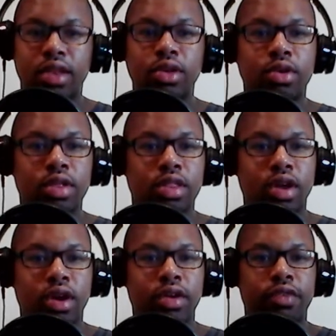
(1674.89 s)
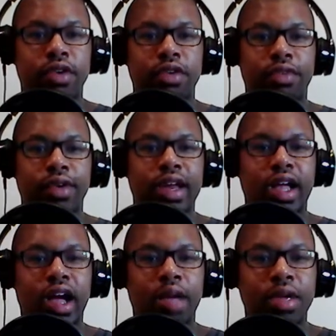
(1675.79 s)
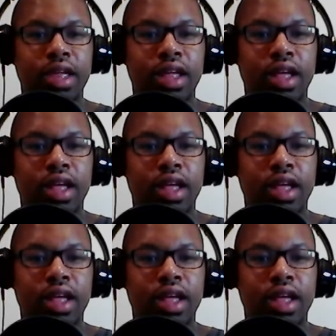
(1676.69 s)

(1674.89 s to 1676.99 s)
You can certainly feel free to comment.